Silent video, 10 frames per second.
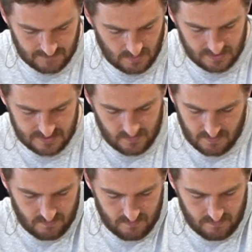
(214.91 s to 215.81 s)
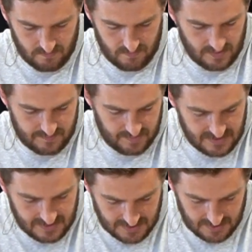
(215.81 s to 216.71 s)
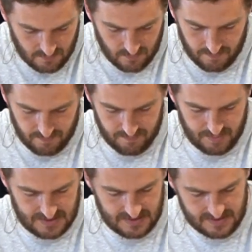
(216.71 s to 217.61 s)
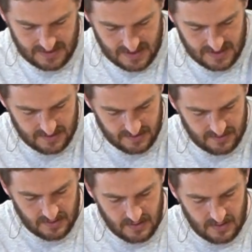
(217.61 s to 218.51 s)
What, see, what, what has been here will be again, and